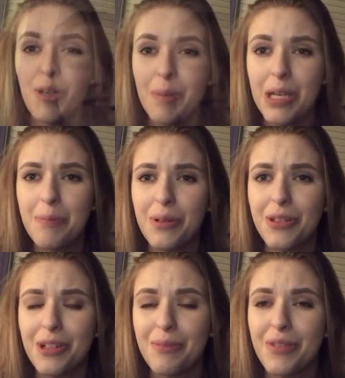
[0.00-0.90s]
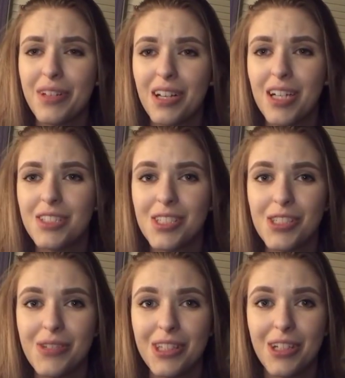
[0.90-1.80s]
Our crew people, they're
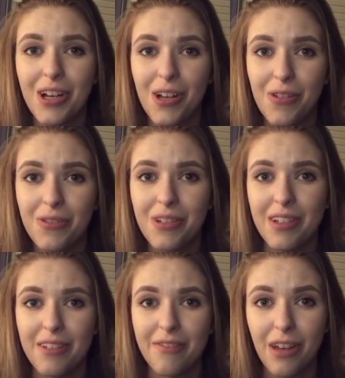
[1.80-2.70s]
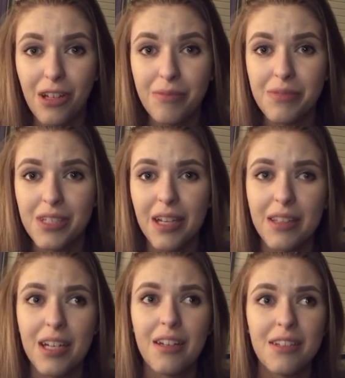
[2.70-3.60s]
moving on to doing their own
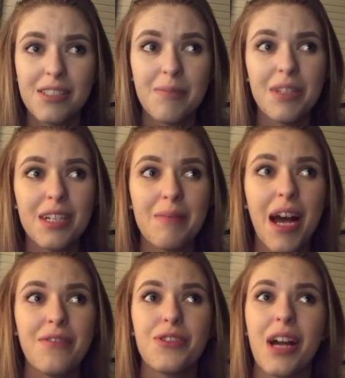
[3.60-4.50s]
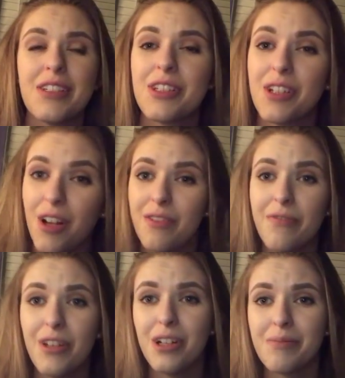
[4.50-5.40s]
films. Like that, some of them have
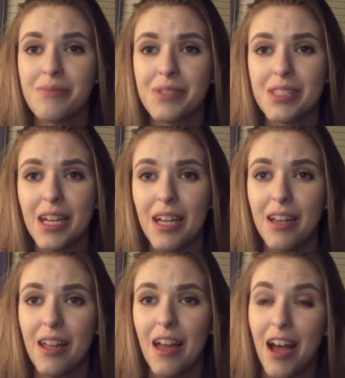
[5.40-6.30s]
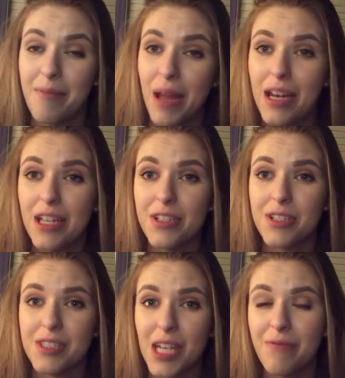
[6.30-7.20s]
directed their own films that have
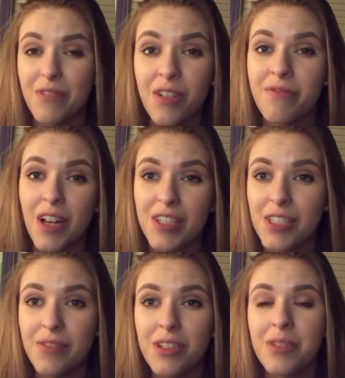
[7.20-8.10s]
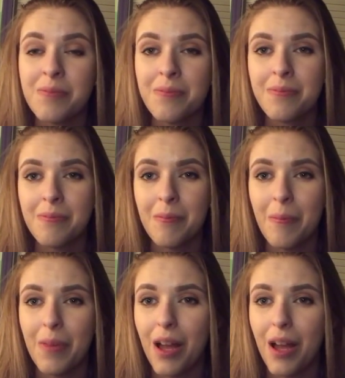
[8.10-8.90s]
made it into the same film festival.